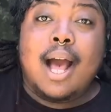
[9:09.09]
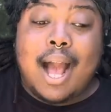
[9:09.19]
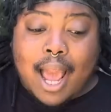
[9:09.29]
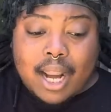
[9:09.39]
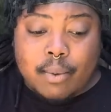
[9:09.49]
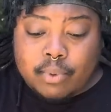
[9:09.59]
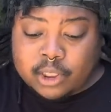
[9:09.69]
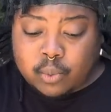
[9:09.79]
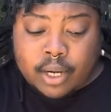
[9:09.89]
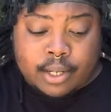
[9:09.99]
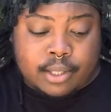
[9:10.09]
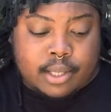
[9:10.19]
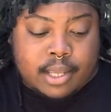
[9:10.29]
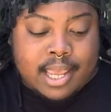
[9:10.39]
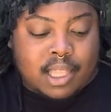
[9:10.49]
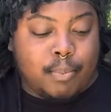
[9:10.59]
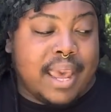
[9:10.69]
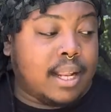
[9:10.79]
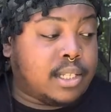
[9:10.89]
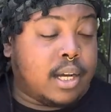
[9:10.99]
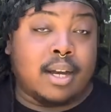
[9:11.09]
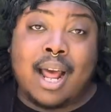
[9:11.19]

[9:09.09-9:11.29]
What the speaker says: I kind of just wanna get the paint done.